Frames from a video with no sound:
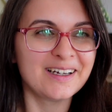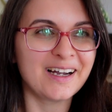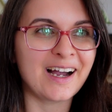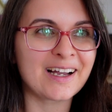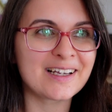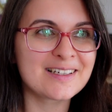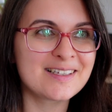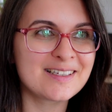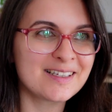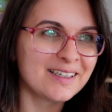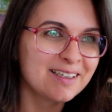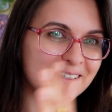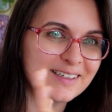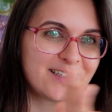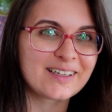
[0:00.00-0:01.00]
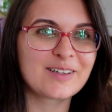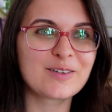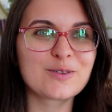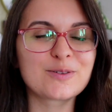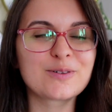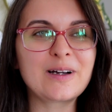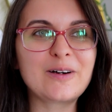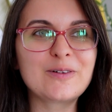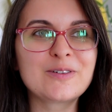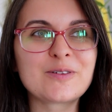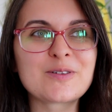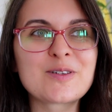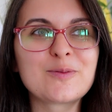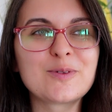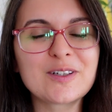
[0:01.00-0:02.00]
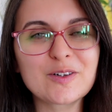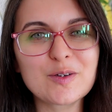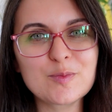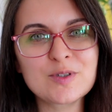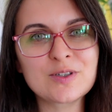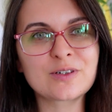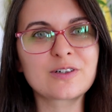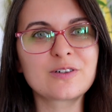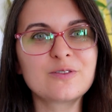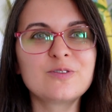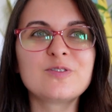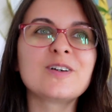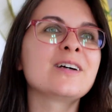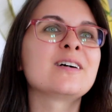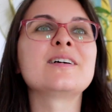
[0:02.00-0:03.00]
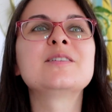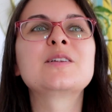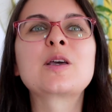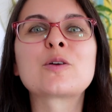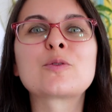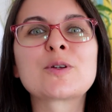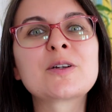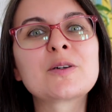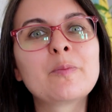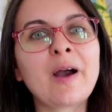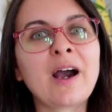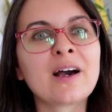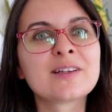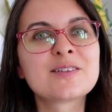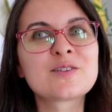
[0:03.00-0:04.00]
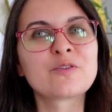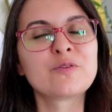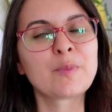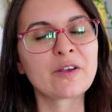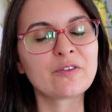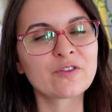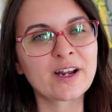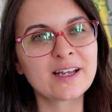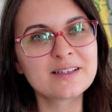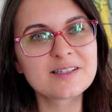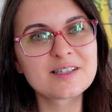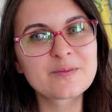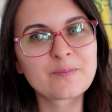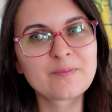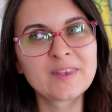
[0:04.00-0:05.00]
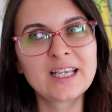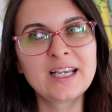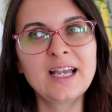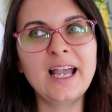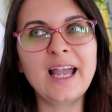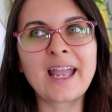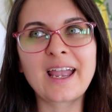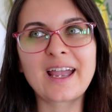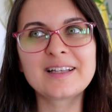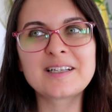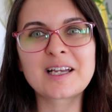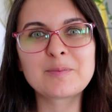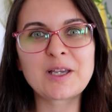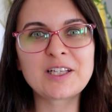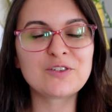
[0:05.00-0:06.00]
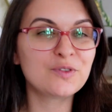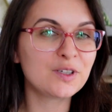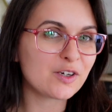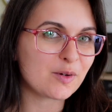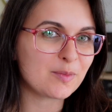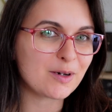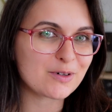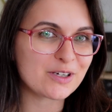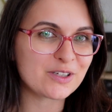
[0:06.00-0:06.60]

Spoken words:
I see throughout, also when I observe the career paths of my friends. And I made a video about